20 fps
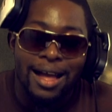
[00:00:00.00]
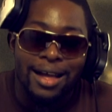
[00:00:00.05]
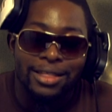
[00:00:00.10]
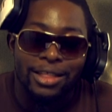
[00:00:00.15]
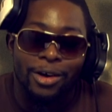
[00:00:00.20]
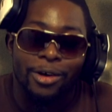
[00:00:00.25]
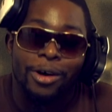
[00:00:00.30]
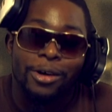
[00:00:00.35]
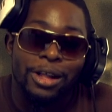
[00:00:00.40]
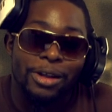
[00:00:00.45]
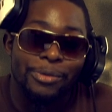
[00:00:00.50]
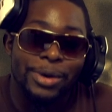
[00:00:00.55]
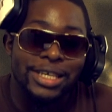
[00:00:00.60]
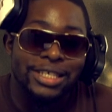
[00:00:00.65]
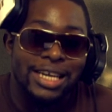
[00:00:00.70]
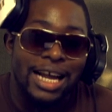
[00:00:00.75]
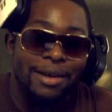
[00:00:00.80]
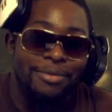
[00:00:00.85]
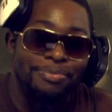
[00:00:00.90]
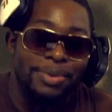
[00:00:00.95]
The only
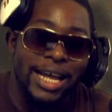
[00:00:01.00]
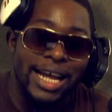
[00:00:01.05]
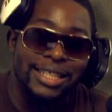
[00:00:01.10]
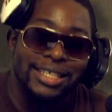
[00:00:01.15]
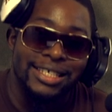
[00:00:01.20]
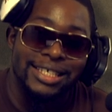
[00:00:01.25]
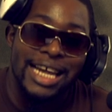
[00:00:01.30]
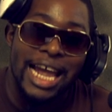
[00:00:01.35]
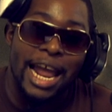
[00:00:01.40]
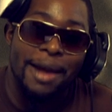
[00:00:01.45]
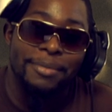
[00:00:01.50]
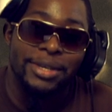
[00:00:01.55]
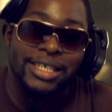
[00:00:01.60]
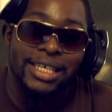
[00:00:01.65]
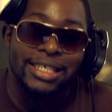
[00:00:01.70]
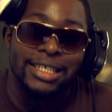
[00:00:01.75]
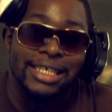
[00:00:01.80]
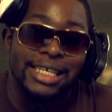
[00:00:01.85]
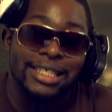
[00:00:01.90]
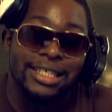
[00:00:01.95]
reason I've played this game is
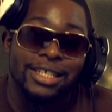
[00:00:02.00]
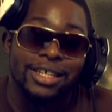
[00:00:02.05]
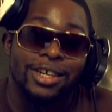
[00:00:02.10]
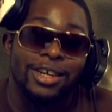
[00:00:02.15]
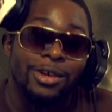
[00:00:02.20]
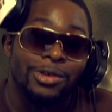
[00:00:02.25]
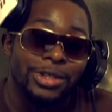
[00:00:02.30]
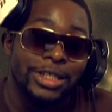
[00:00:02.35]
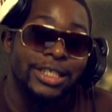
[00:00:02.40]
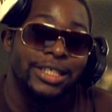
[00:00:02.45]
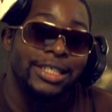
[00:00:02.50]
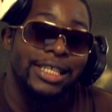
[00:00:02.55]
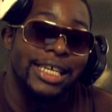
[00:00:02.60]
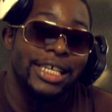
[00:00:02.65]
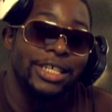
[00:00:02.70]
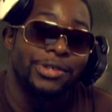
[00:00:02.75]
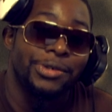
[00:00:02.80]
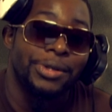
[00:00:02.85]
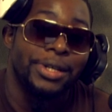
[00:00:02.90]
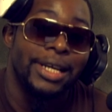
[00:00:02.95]
because it's the closest
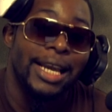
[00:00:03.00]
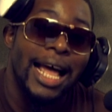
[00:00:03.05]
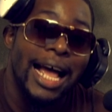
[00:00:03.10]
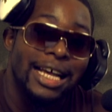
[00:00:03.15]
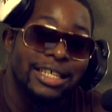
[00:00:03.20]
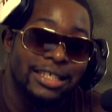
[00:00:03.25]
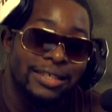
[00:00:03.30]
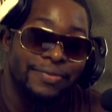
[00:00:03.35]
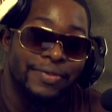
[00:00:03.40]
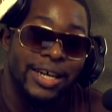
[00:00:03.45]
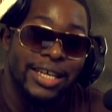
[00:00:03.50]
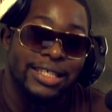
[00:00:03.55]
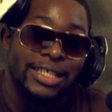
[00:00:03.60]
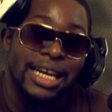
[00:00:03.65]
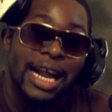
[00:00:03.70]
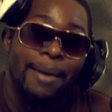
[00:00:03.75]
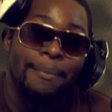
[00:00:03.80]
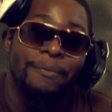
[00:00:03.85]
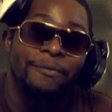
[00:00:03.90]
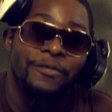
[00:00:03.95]
thing to The Last of Us,
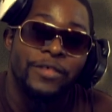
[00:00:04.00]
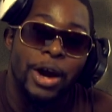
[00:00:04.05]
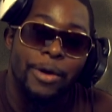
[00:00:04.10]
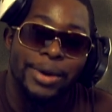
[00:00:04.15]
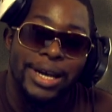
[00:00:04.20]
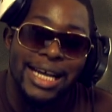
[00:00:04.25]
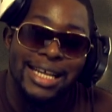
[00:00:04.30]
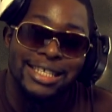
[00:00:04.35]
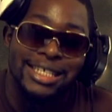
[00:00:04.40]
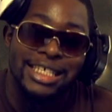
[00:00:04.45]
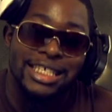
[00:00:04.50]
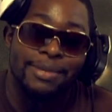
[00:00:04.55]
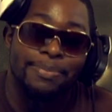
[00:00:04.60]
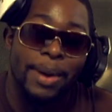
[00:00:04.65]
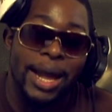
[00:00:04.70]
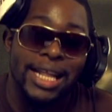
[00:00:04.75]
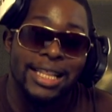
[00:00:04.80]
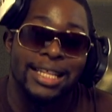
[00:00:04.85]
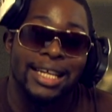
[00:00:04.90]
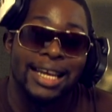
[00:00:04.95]
and I'm very
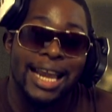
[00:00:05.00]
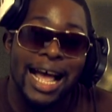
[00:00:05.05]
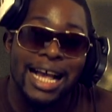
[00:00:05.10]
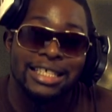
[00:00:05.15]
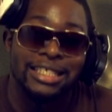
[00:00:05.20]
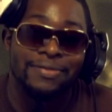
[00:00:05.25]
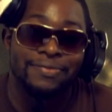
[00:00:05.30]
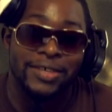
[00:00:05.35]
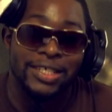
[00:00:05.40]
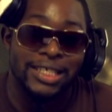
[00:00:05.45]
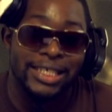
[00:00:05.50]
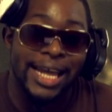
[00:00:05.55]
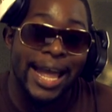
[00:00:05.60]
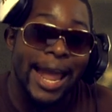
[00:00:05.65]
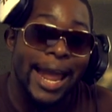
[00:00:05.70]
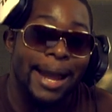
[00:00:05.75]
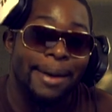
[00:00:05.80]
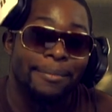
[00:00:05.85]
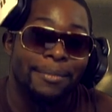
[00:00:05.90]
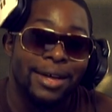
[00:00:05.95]
anticipating The Last of Us
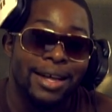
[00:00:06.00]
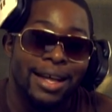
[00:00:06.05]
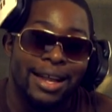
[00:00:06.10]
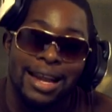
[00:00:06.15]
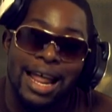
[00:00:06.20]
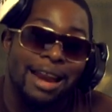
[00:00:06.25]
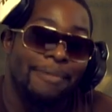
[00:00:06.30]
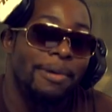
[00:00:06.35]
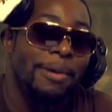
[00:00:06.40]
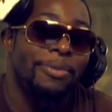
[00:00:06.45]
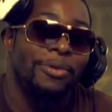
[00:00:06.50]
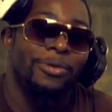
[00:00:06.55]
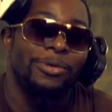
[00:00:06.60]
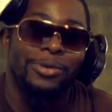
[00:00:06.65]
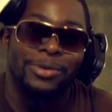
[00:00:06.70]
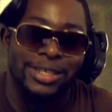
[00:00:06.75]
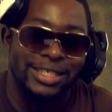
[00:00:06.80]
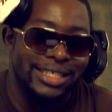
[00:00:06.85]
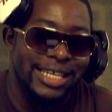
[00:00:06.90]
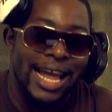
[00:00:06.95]
game. A lot of people
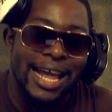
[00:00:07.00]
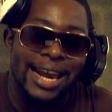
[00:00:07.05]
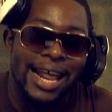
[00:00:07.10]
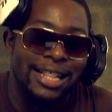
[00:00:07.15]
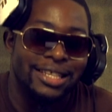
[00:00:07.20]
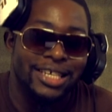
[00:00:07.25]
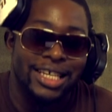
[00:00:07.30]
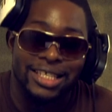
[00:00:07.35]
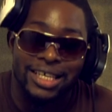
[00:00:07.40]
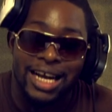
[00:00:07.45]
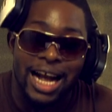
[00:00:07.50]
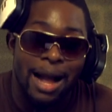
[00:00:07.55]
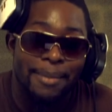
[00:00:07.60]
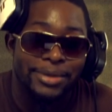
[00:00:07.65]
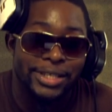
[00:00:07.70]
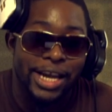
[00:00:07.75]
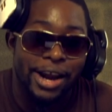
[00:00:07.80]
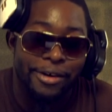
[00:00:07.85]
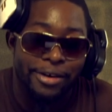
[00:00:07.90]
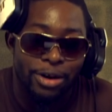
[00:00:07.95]
were saying that inside the
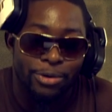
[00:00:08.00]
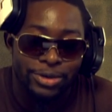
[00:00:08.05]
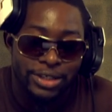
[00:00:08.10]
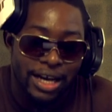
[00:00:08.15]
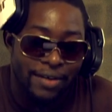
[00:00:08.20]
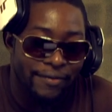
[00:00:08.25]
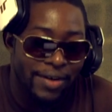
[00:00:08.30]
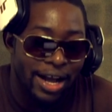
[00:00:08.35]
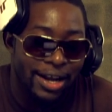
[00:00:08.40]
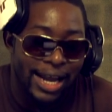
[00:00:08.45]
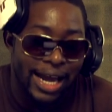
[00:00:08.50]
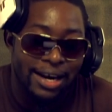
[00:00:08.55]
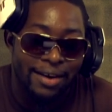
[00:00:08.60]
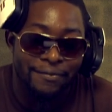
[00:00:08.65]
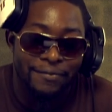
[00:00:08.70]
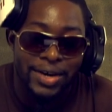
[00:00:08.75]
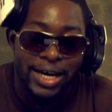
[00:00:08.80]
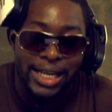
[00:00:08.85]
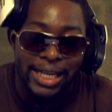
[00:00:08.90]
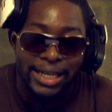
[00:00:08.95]
comments area, which I found kind
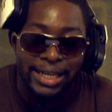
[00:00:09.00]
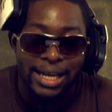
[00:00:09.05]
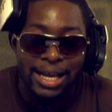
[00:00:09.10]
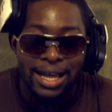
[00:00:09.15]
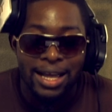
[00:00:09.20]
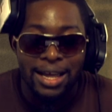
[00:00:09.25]
of funny,